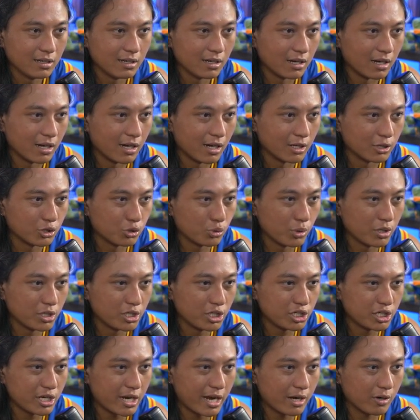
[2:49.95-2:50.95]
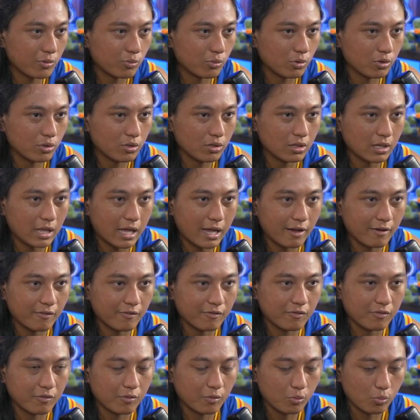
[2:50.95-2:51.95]
uh, Twitch chat will
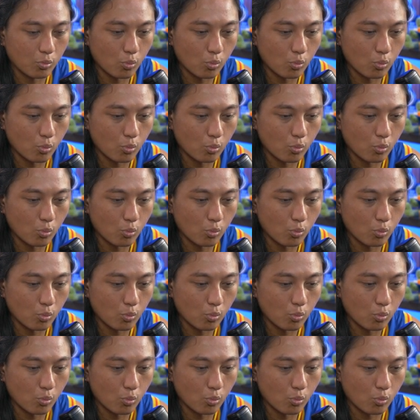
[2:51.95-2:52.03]
have